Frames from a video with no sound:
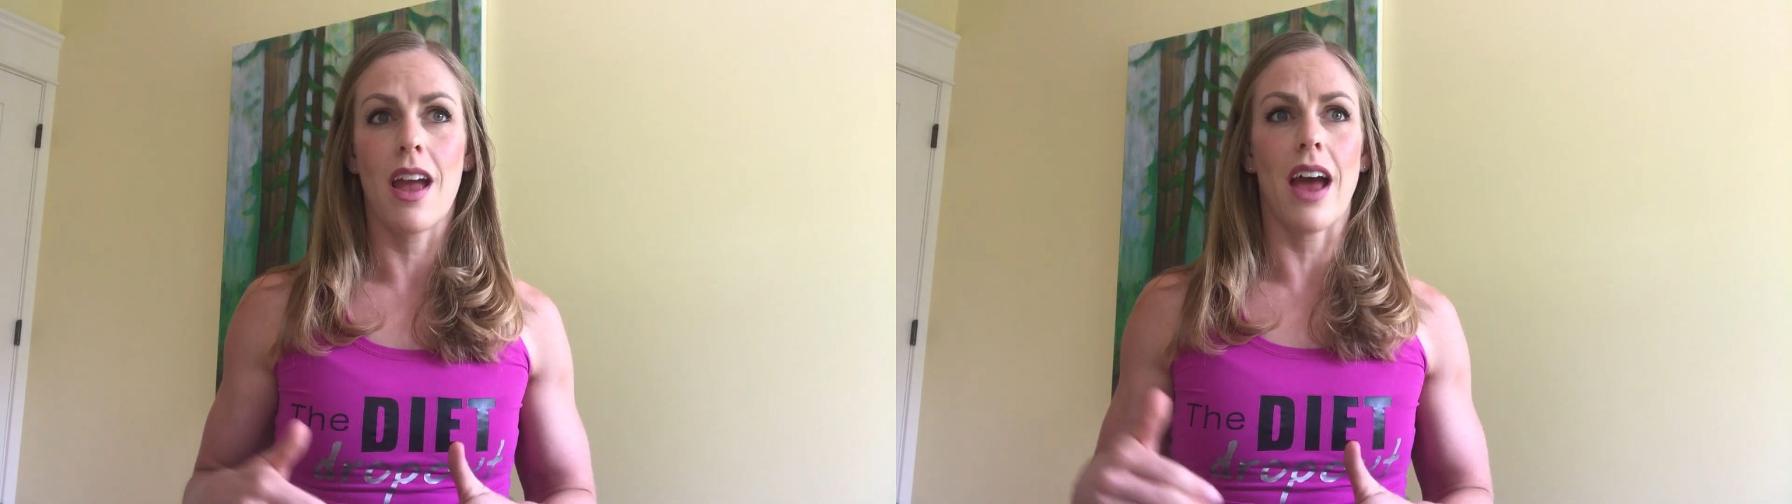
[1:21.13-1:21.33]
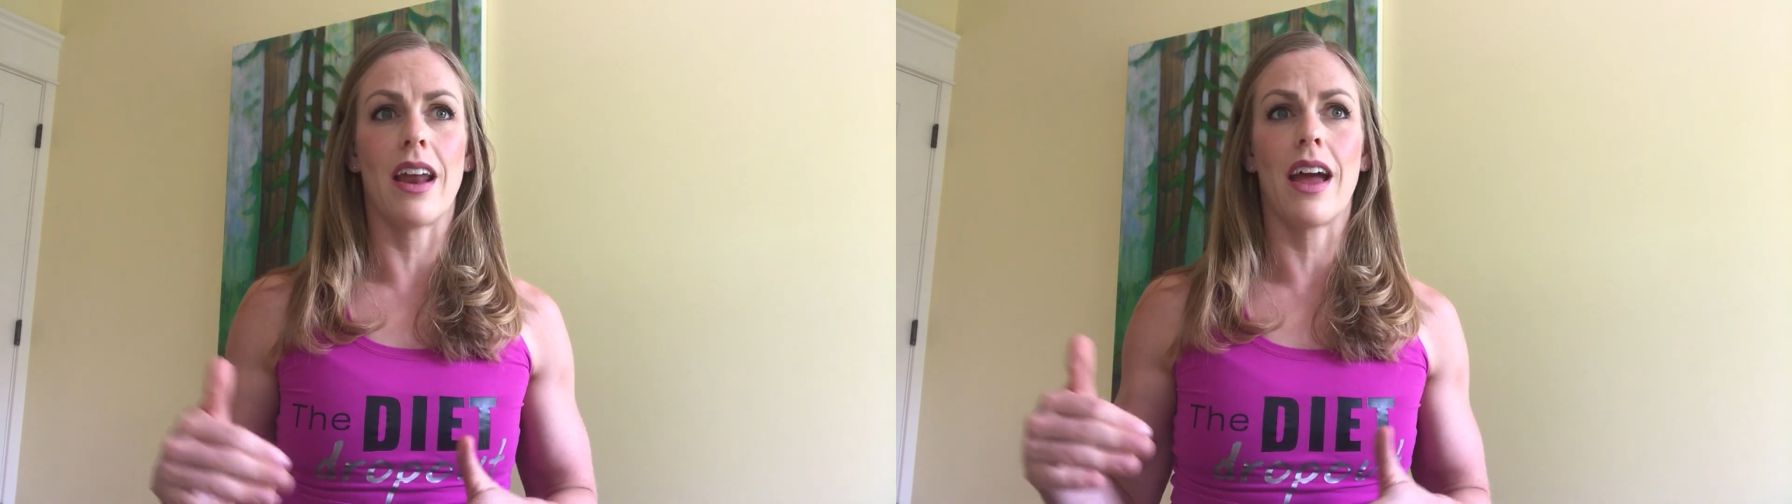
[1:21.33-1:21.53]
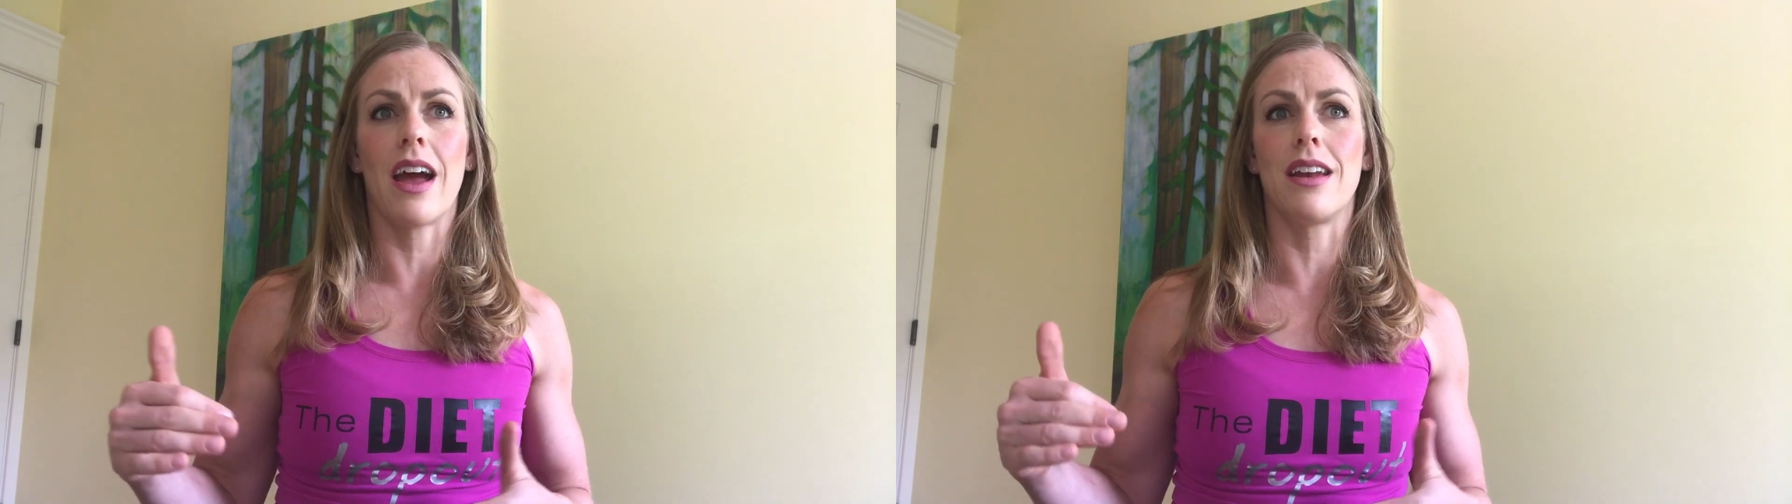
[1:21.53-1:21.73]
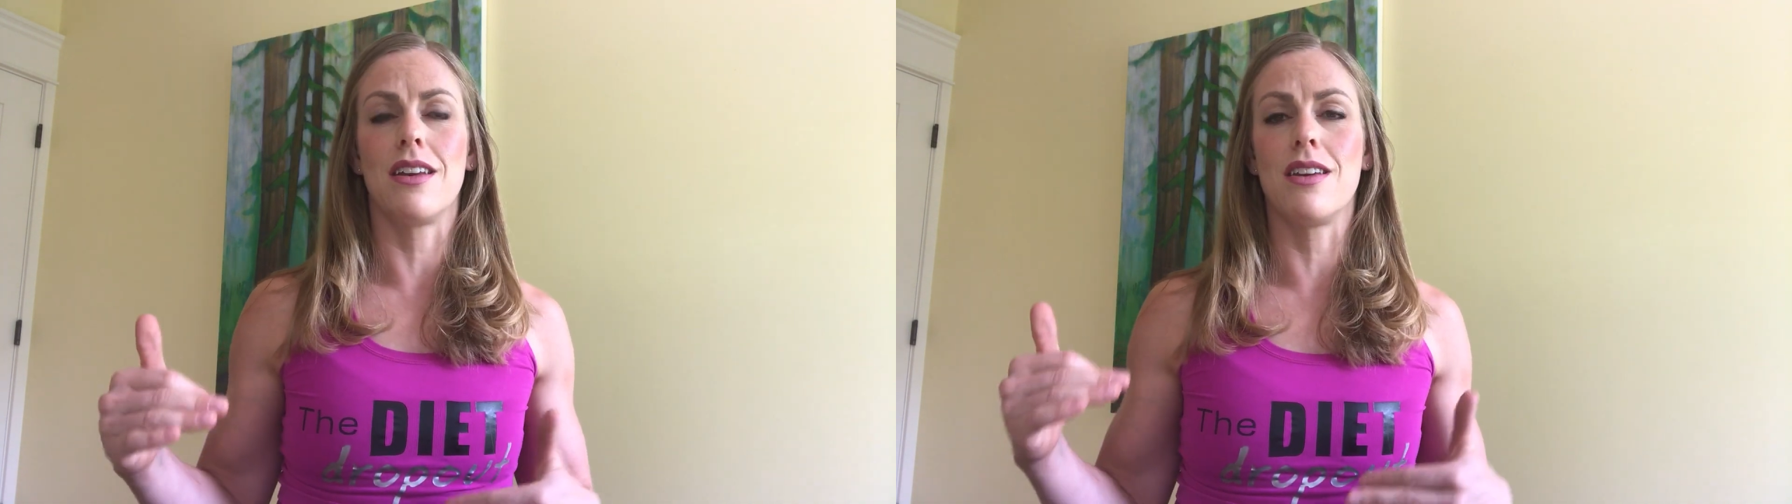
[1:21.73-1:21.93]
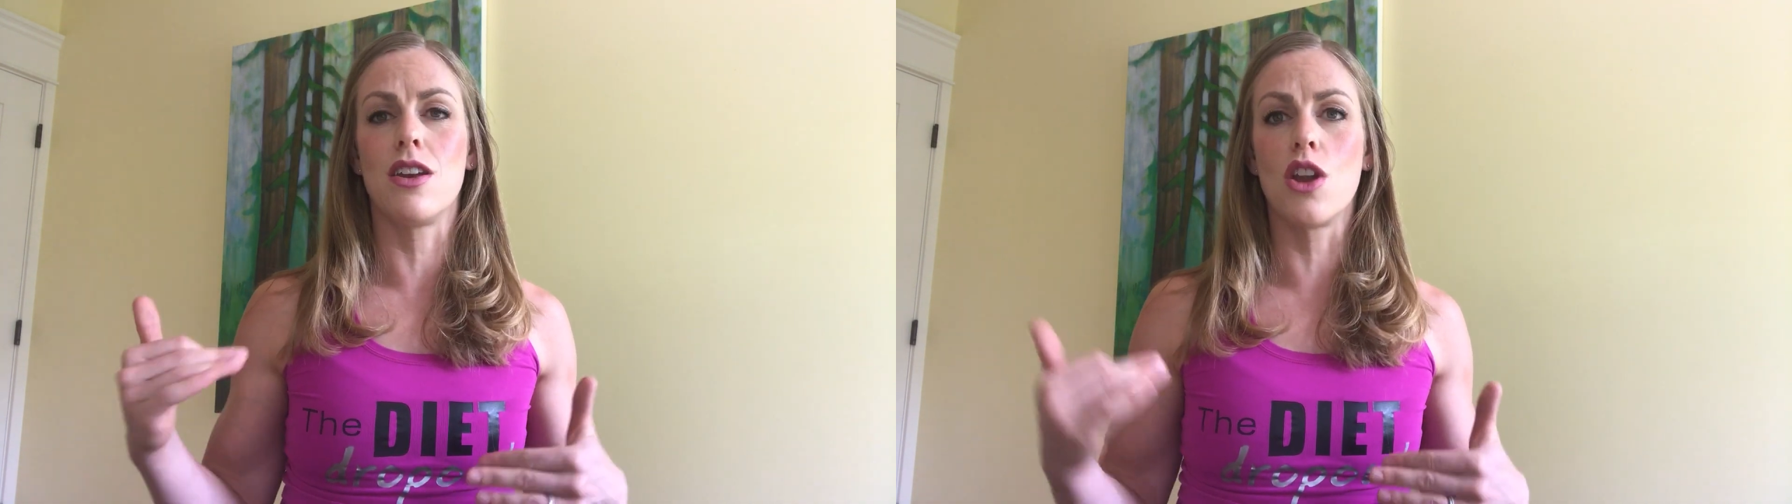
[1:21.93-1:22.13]
and I
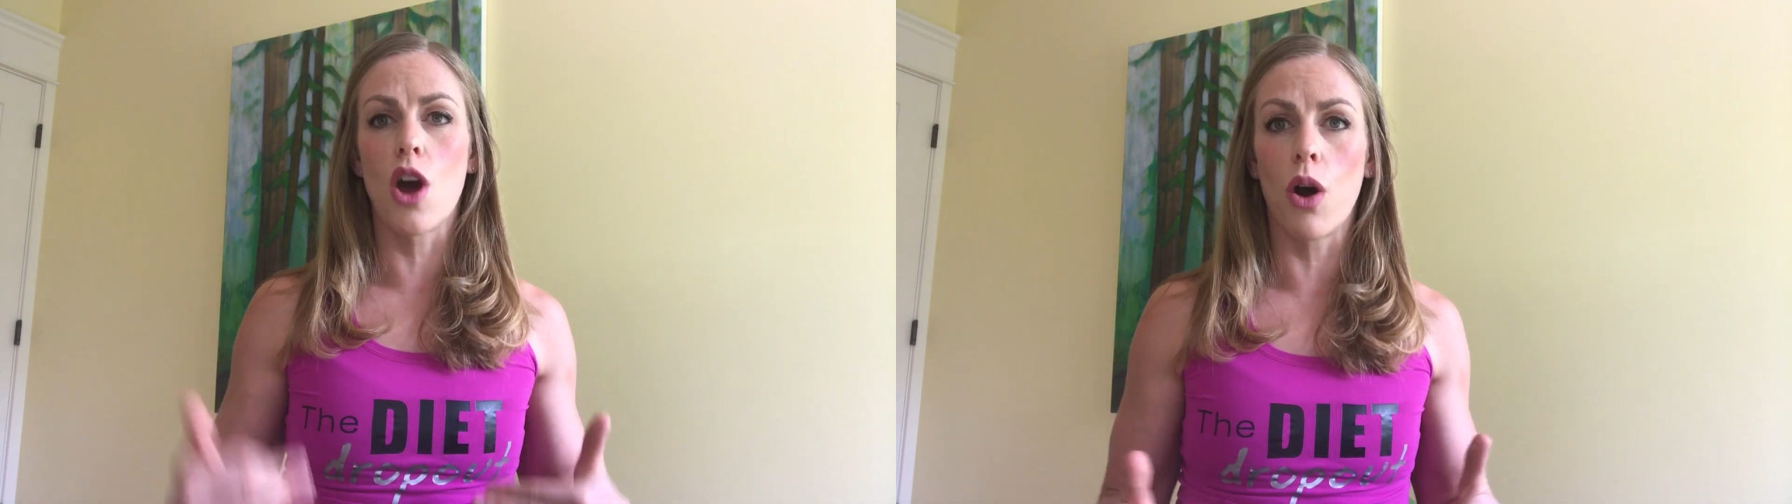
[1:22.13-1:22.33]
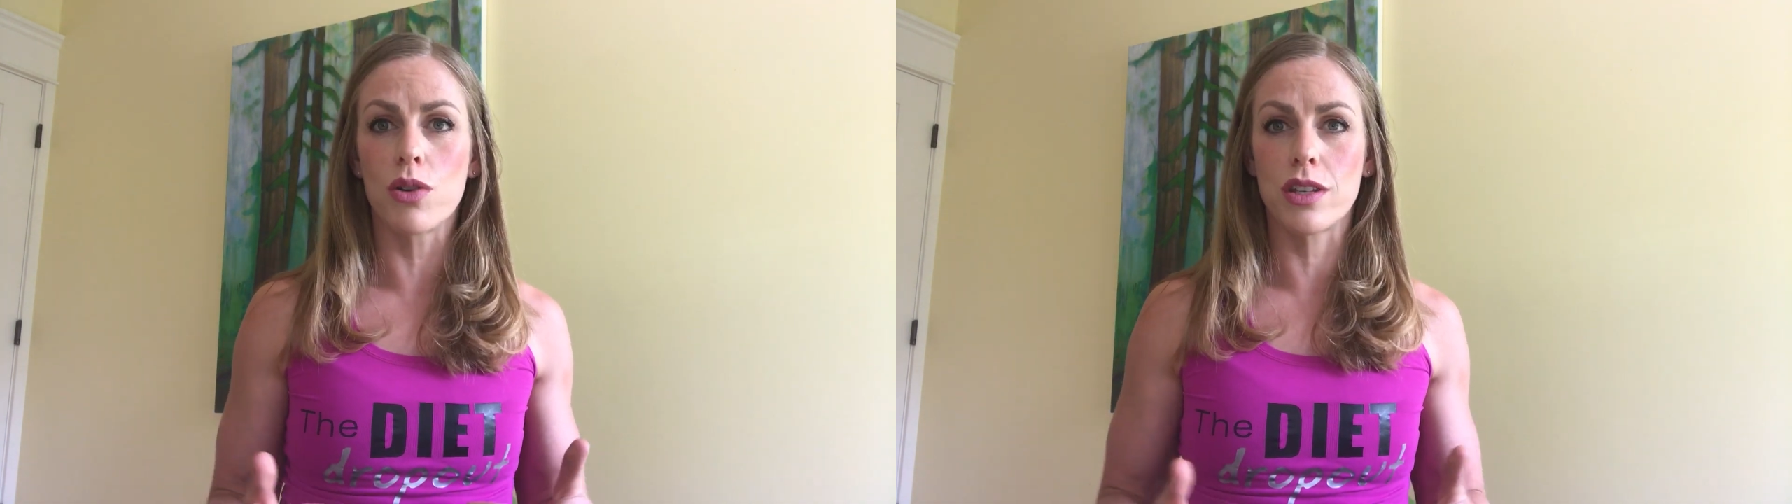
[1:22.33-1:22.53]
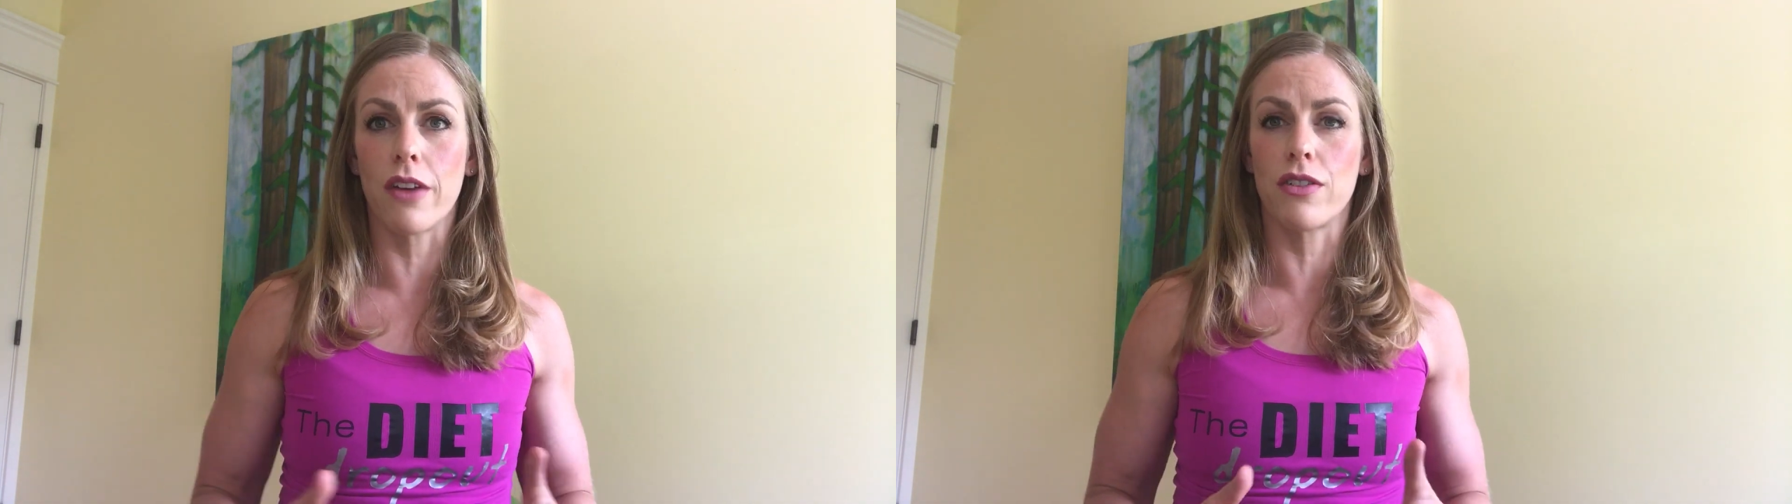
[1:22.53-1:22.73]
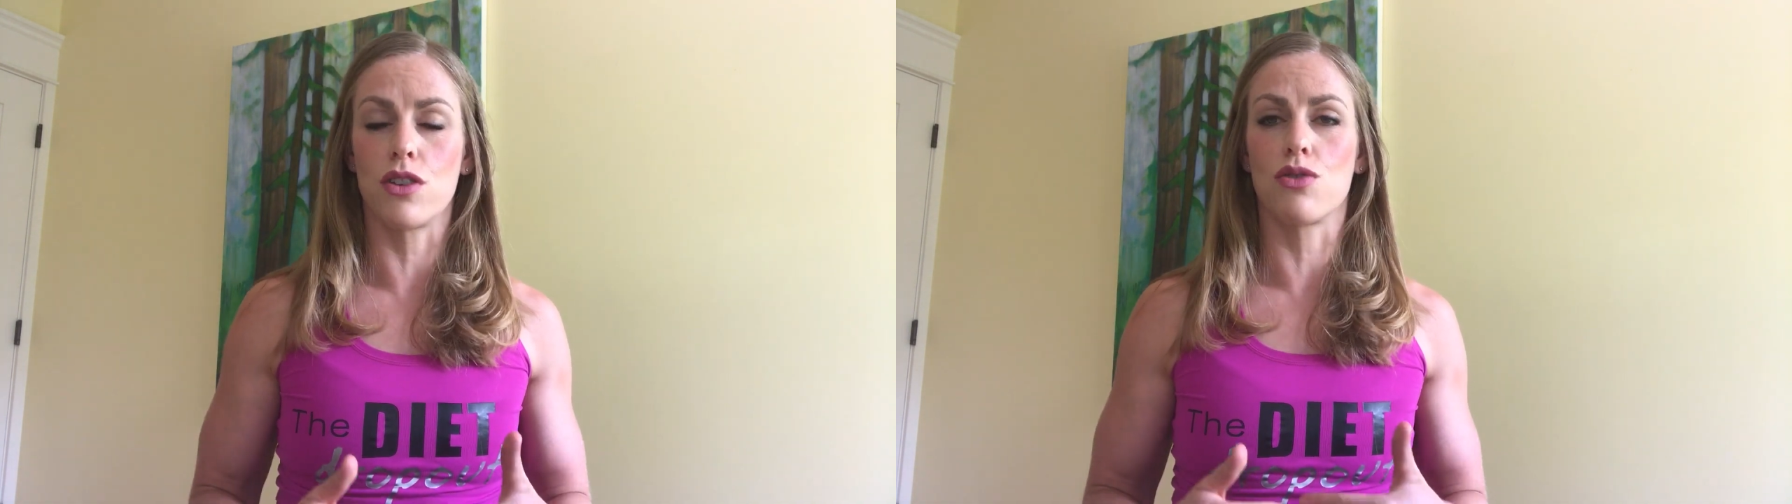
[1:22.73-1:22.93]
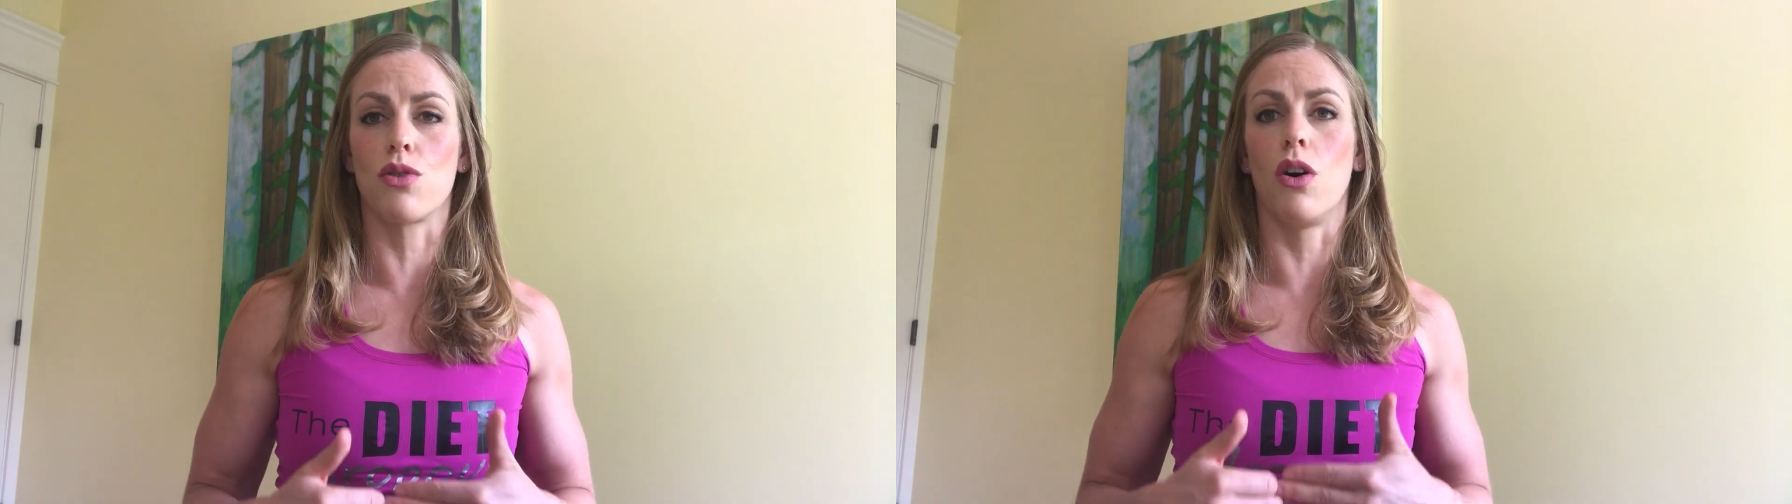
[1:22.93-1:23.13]
had no
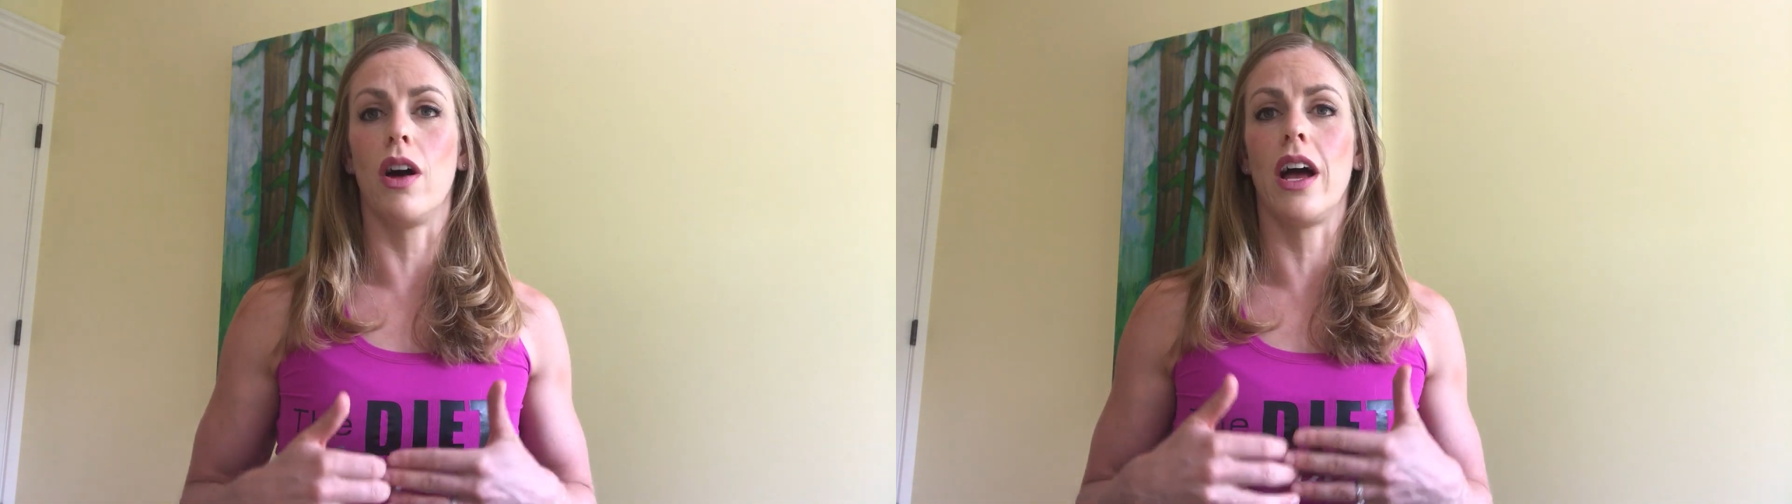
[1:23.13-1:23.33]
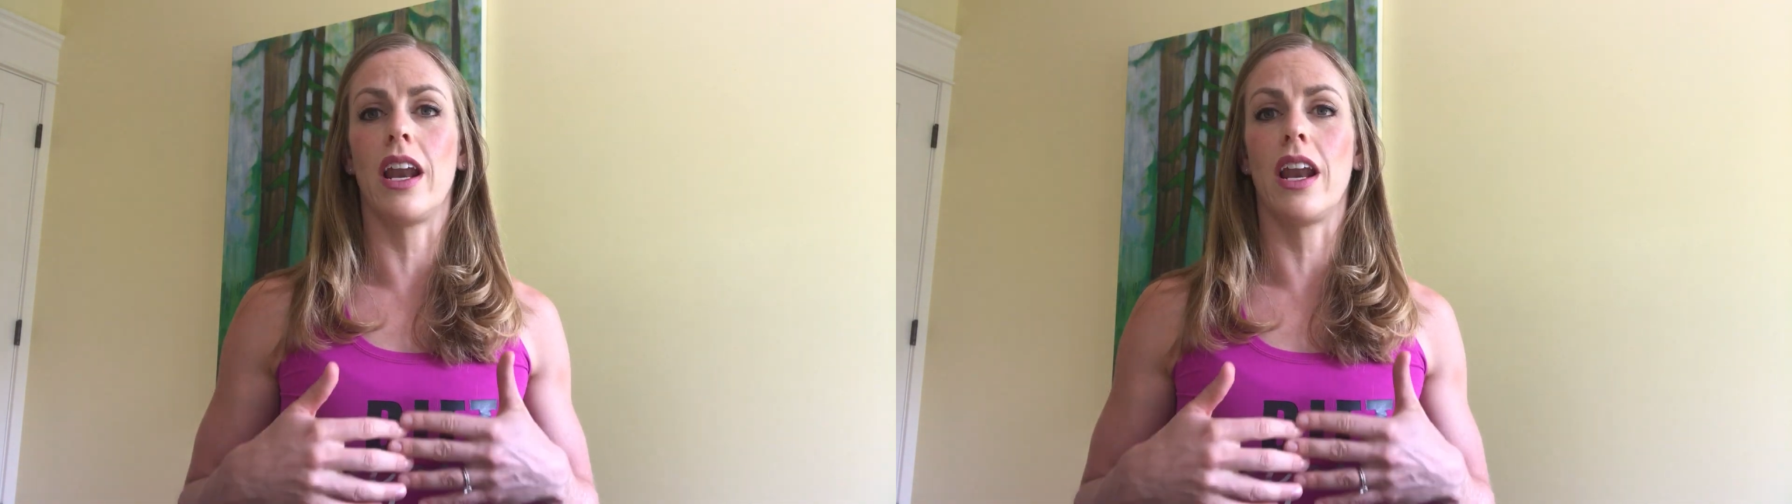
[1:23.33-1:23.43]
self-control,